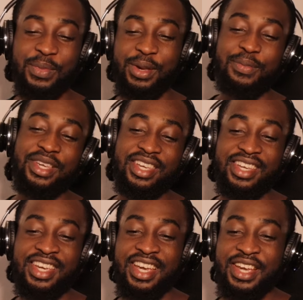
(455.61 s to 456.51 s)

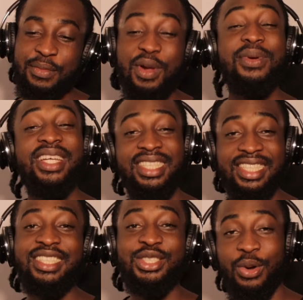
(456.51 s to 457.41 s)
Maybe they
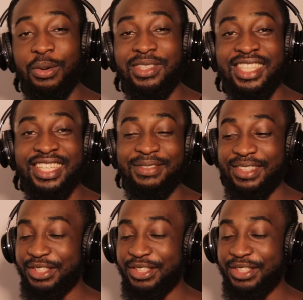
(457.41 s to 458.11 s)
did something,